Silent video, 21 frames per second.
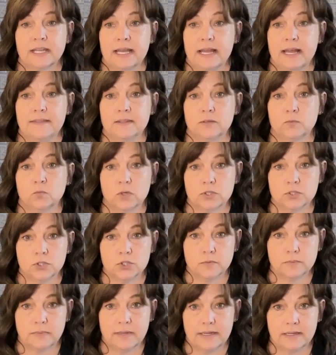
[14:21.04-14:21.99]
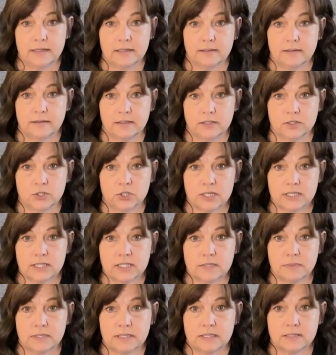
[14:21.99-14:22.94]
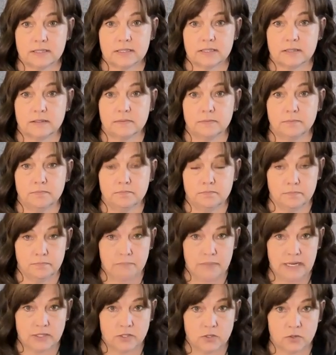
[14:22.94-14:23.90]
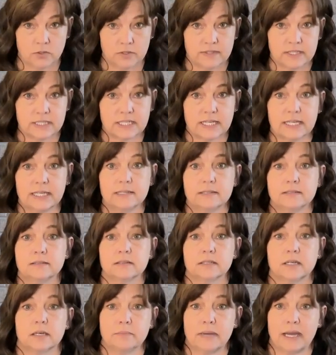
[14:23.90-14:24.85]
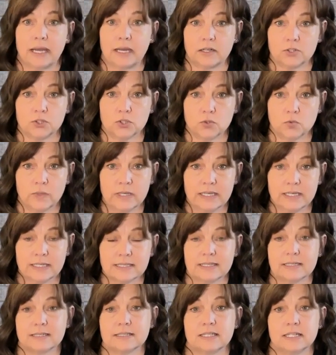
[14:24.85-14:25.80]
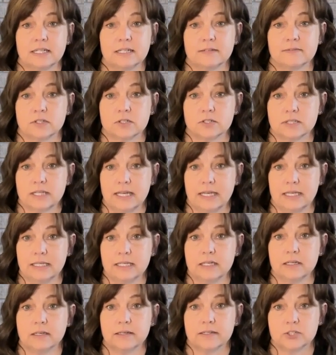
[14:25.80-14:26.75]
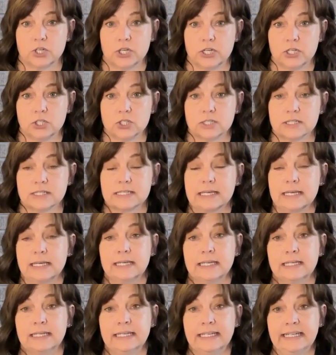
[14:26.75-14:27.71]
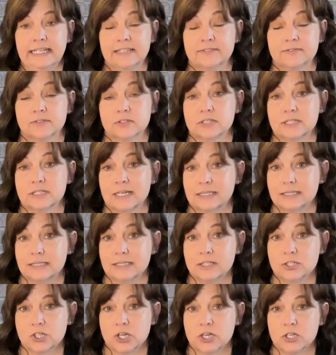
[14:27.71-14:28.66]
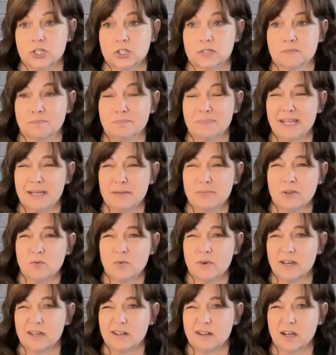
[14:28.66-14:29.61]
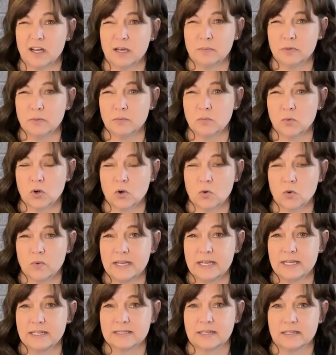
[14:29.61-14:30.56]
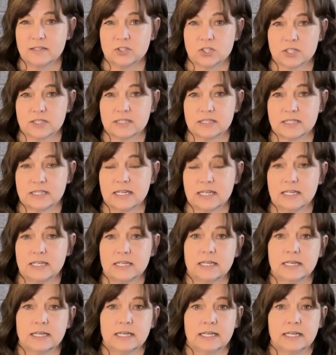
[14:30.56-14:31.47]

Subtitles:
And then once you make the adjustments, make note of the date, come back 2 weeks and see if there's any changes. If there's not any changes, maybe wait a couple more weeks and just see.